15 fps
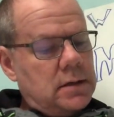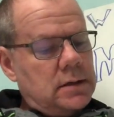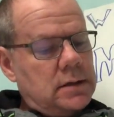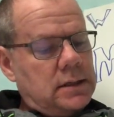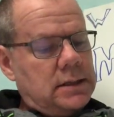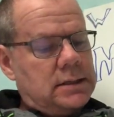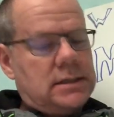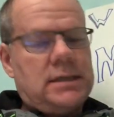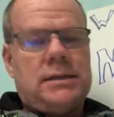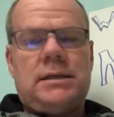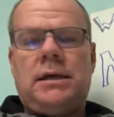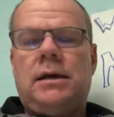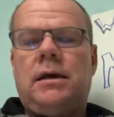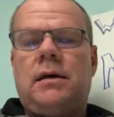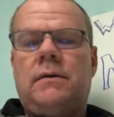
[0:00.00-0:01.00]
the
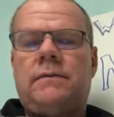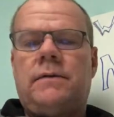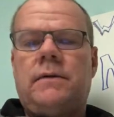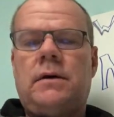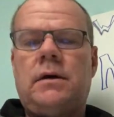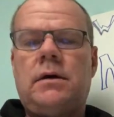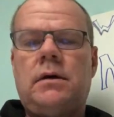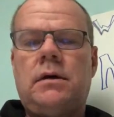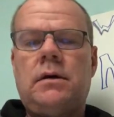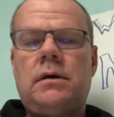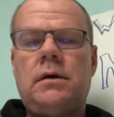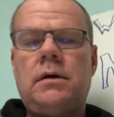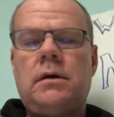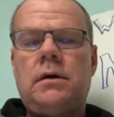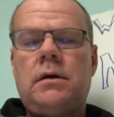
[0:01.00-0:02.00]
city of
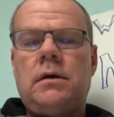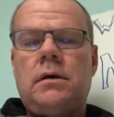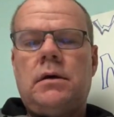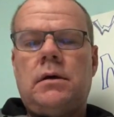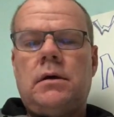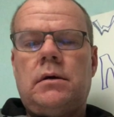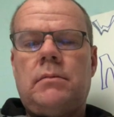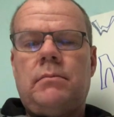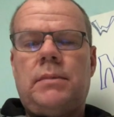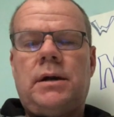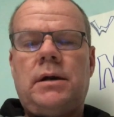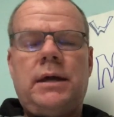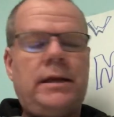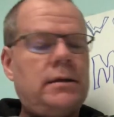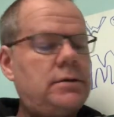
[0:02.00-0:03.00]

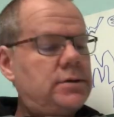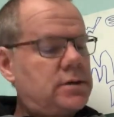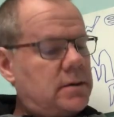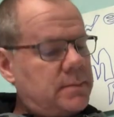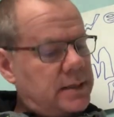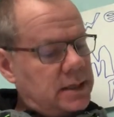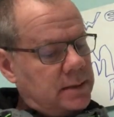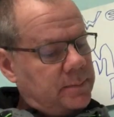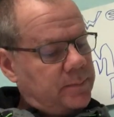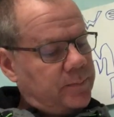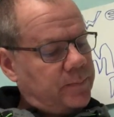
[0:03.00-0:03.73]
Berlin, Germany.